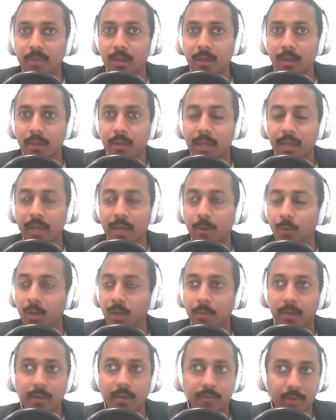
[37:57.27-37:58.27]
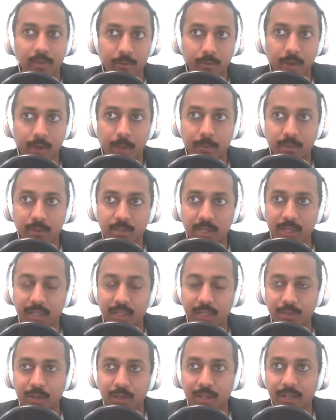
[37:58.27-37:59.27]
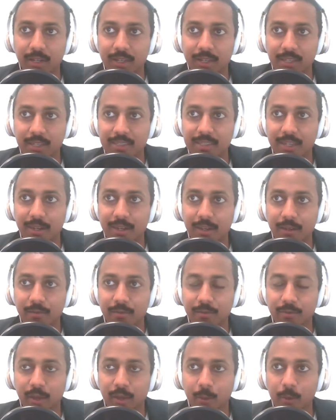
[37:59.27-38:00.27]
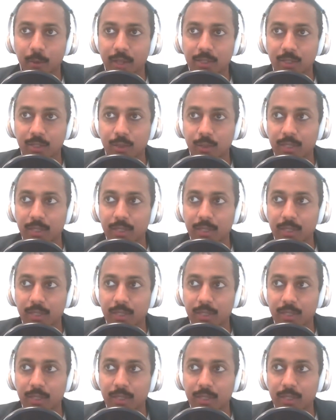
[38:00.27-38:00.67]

uh, that one of my favorite rappers, Jay Electronica, he said it in a funny way too.